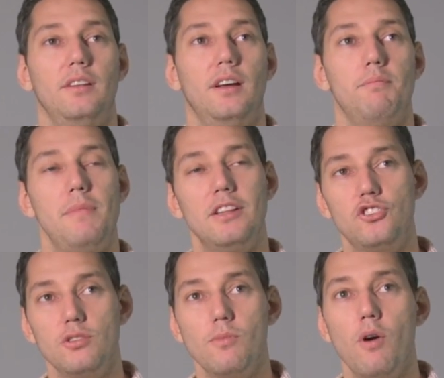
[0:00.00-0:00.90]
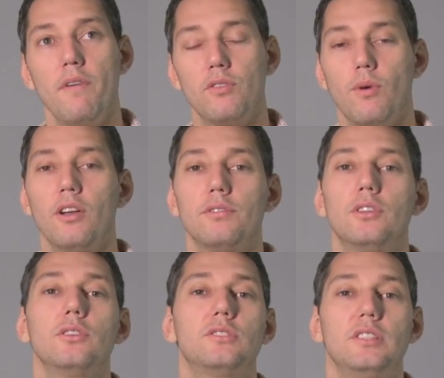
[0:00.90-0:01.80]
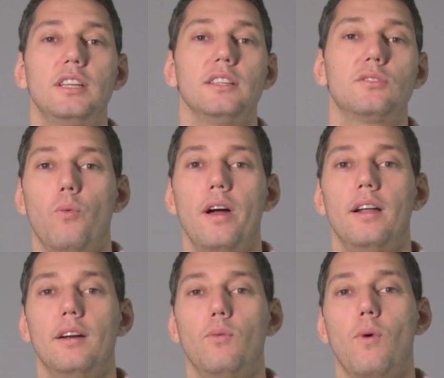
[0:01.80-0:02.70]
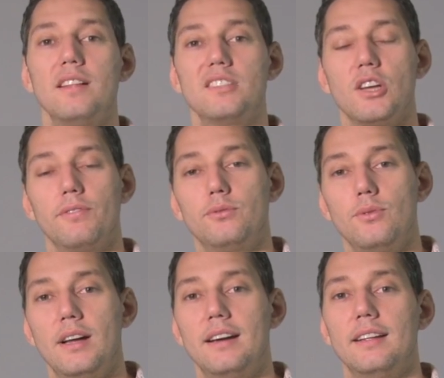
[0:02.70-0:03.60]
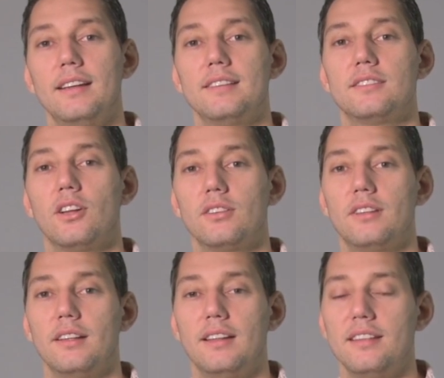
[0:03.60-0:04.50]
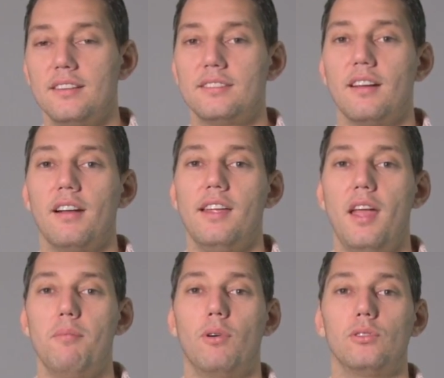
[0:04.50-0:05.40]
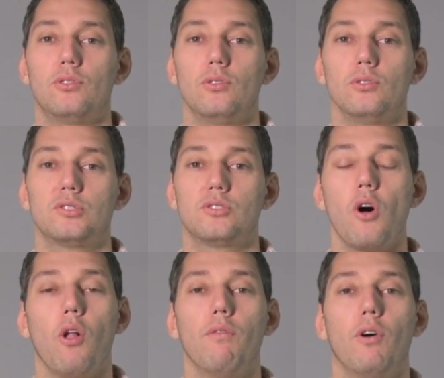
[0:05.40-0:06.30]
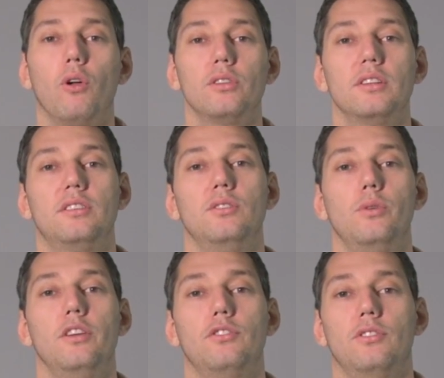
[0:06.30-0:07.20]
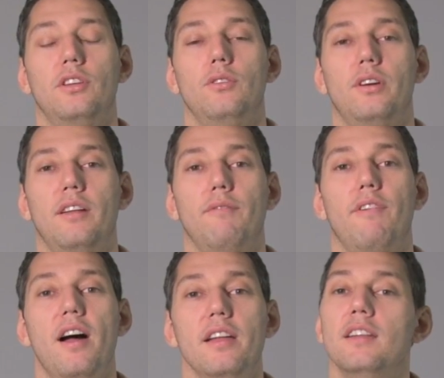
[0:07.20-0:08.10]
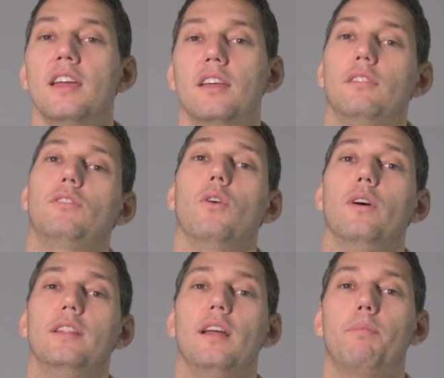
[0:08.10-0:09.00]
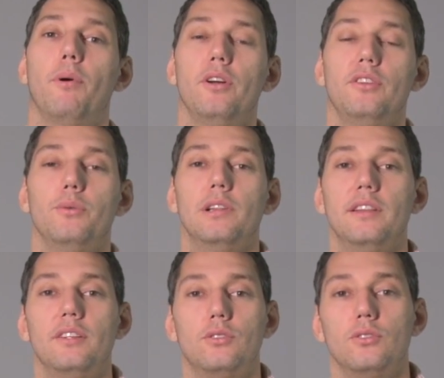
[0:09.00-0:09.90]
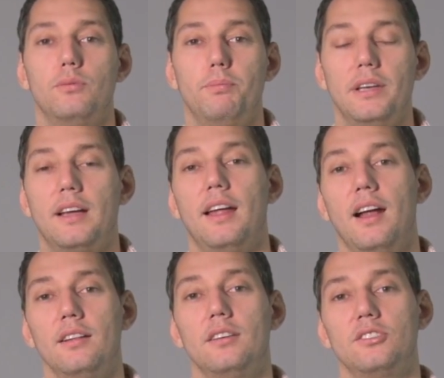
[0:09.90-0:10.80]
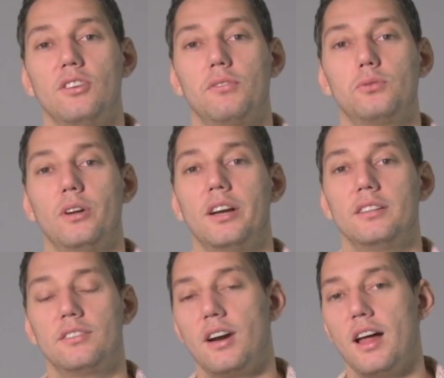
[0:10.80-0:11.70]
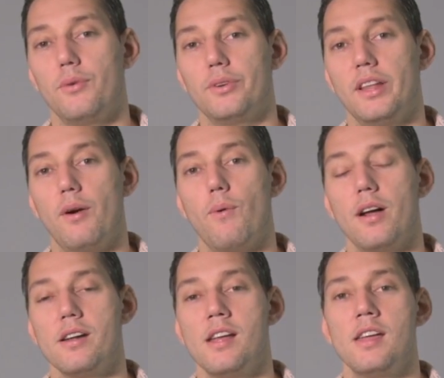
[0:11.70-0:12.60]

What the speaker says: Matchmove is one of those things where one software is not necessarily able to solve all the situations that you can find. So at that point you will need to pick another software and try with that one.